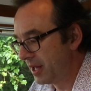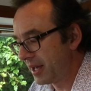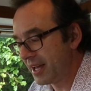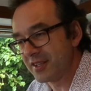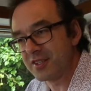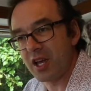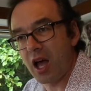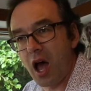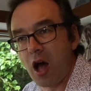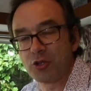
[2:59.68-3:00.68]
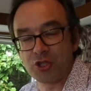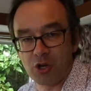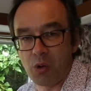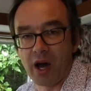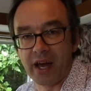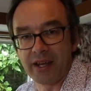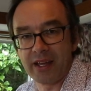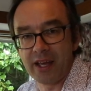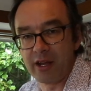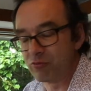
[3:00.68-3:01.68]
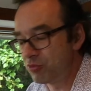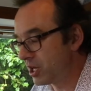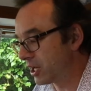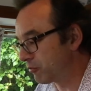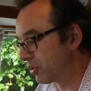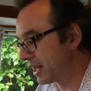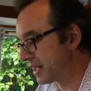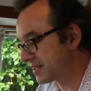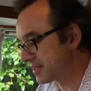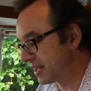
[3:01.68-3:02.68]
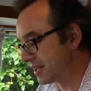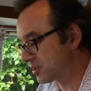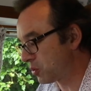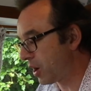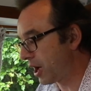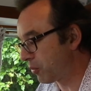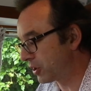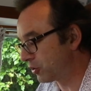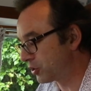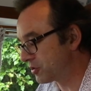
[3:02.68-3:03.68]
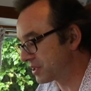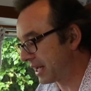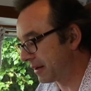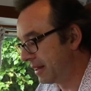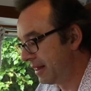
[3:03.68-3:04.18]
It's ultra quiet. It really is quiet when you're using it.